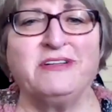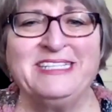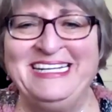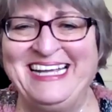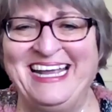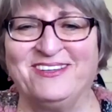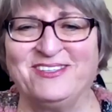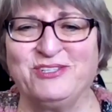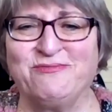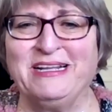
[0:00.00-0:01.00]
details
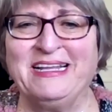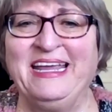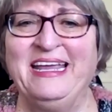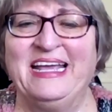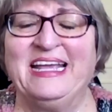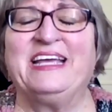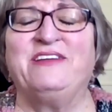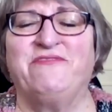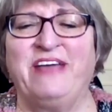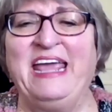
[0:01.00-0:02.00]
to really
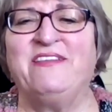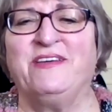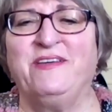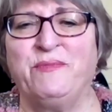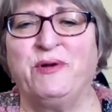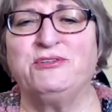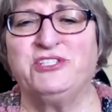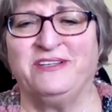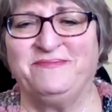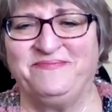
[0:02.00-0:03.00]
convey the emotion.